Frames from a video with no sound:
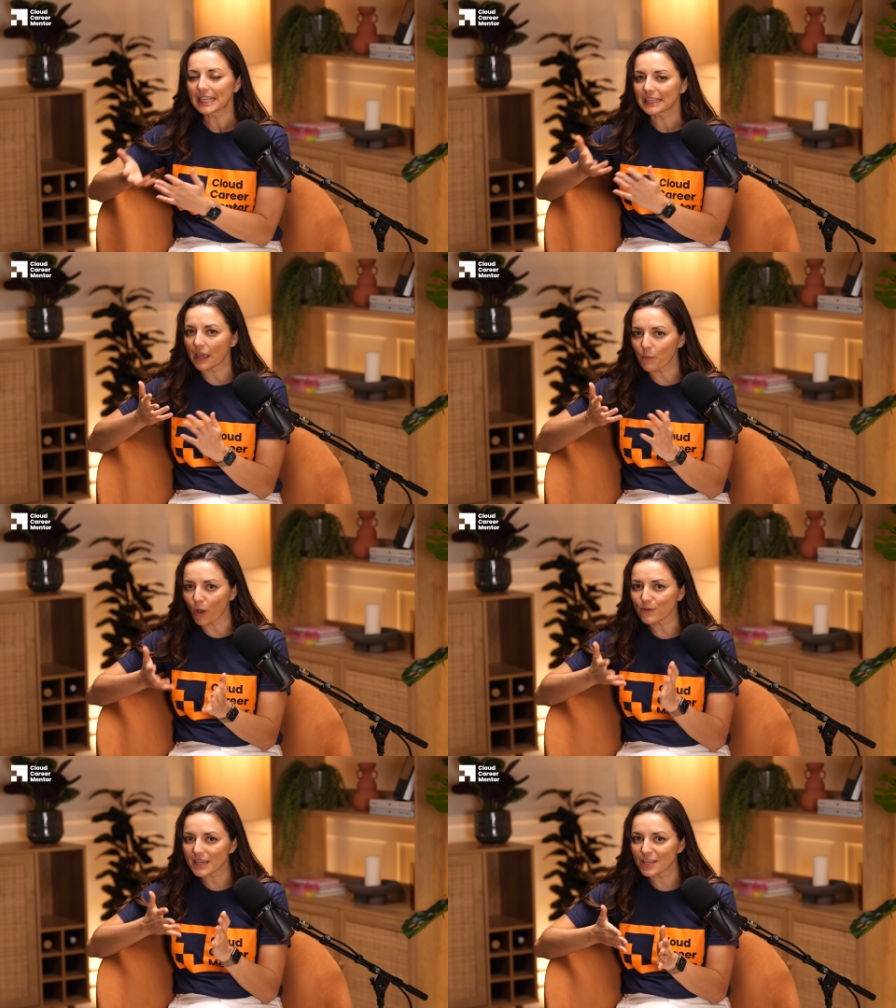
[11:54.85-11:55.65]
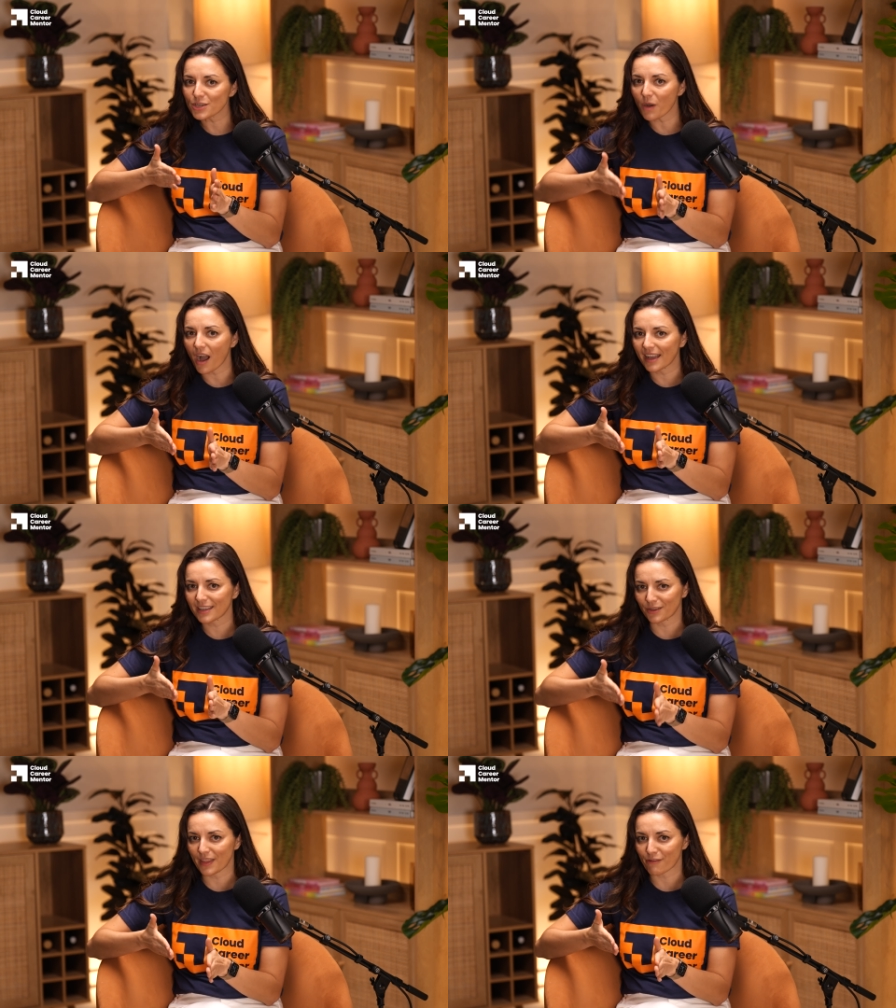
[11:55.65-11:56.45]
they won't get you
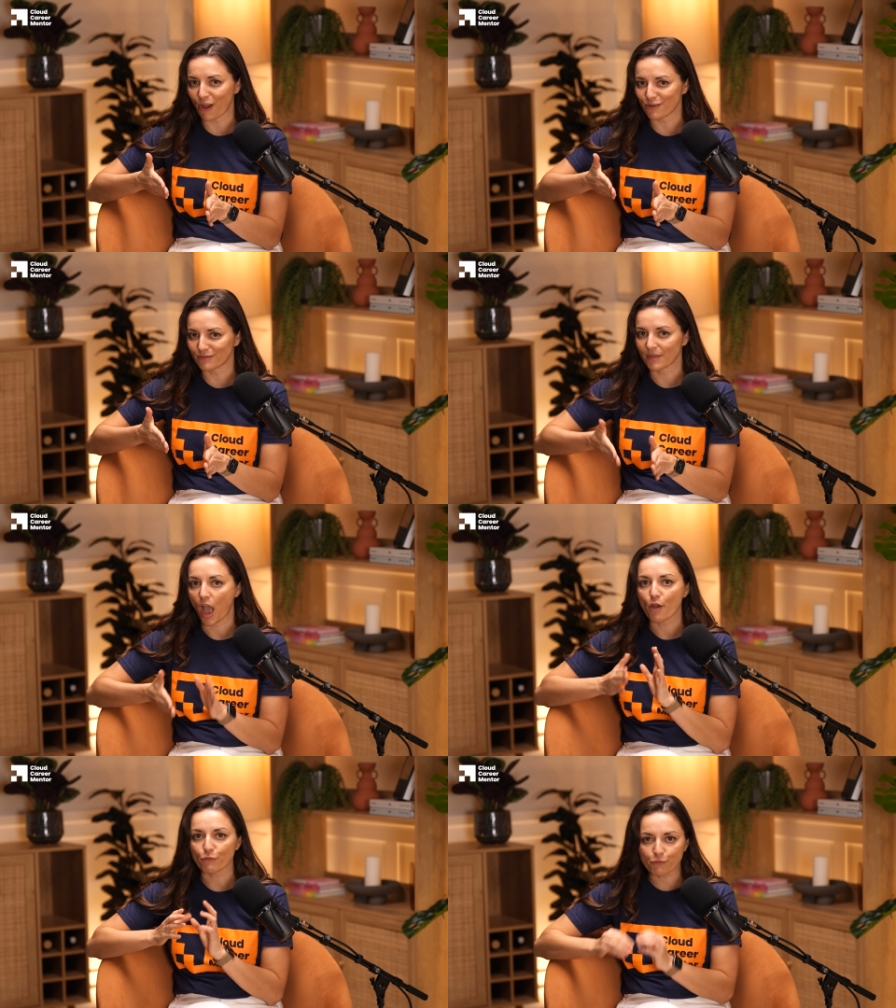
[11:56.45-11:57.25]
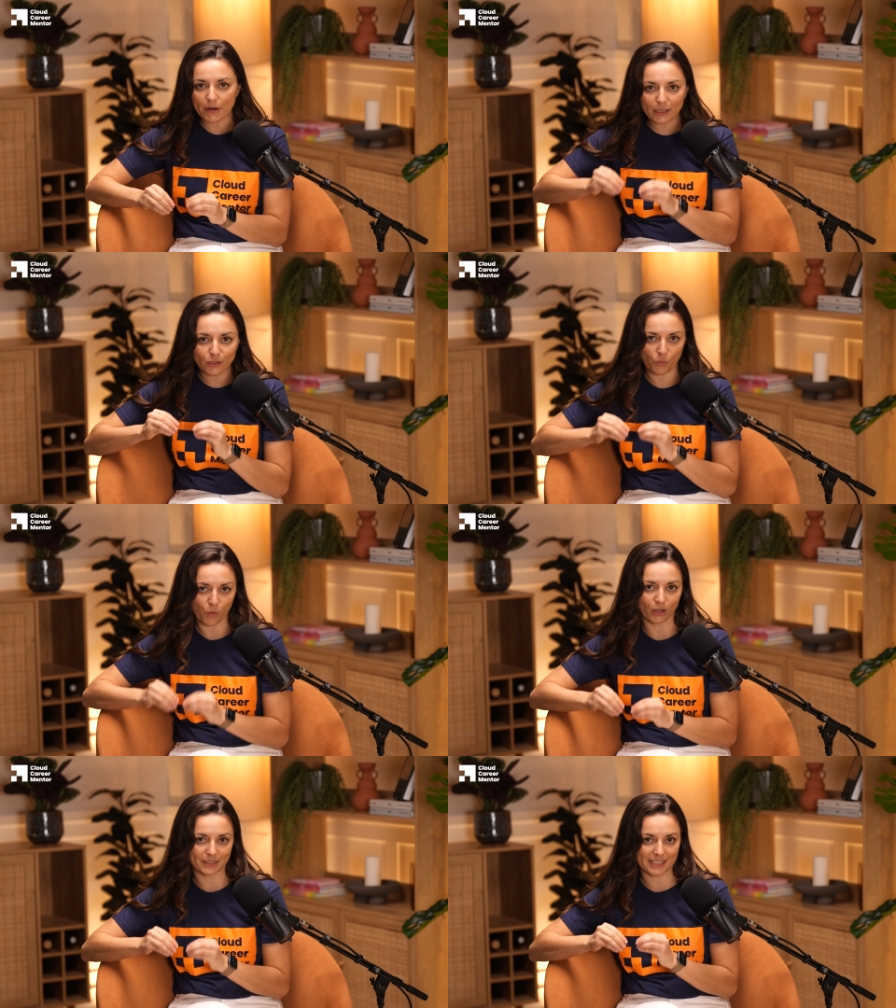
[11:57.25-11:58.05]
hired on their own.
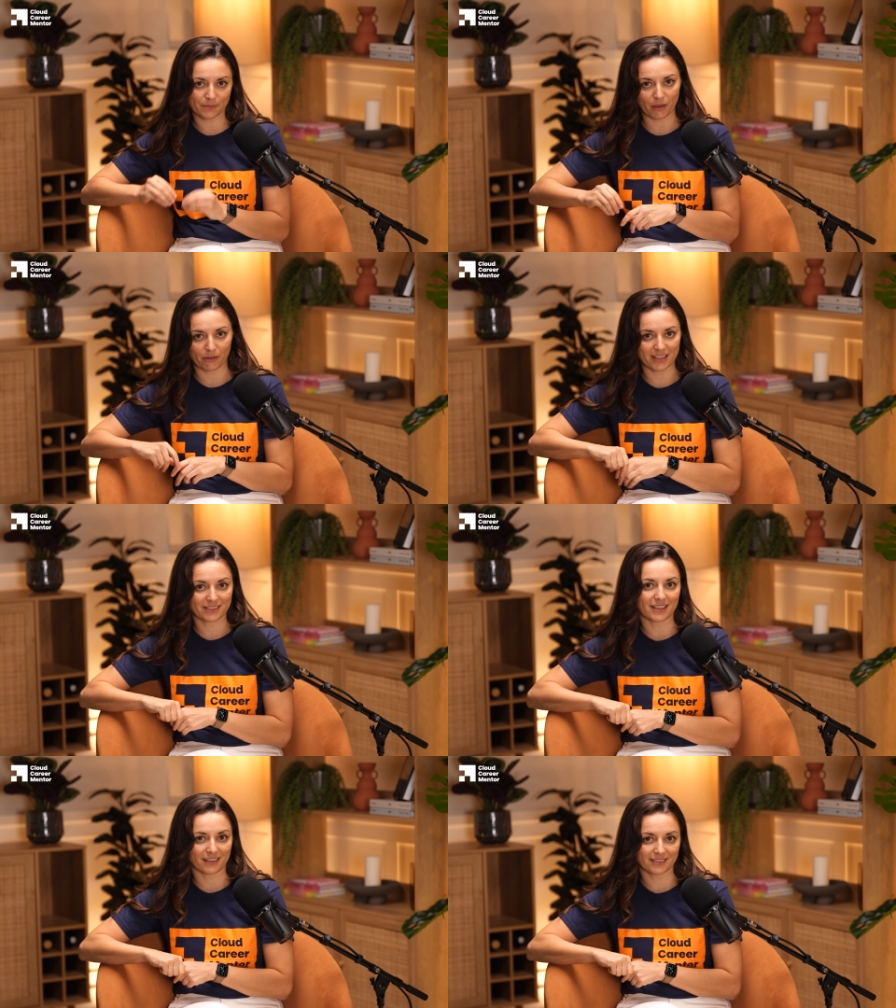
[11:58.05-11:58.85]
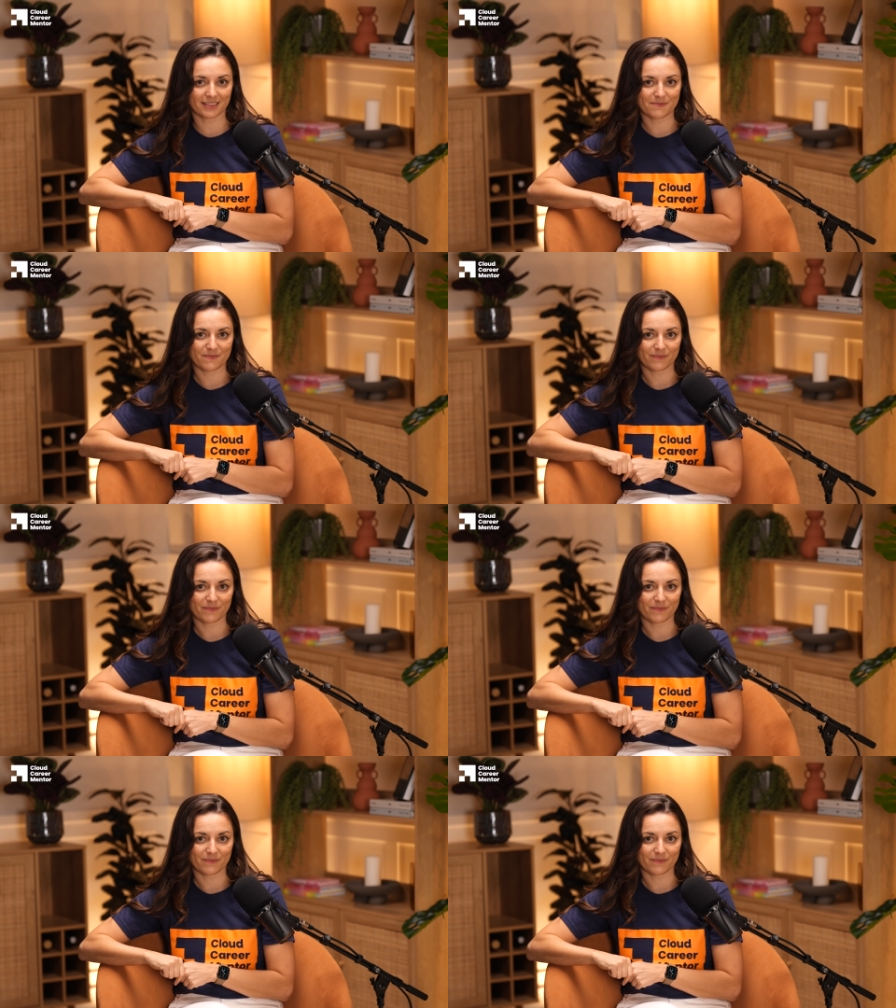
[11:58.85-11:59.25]
Real-world experience does.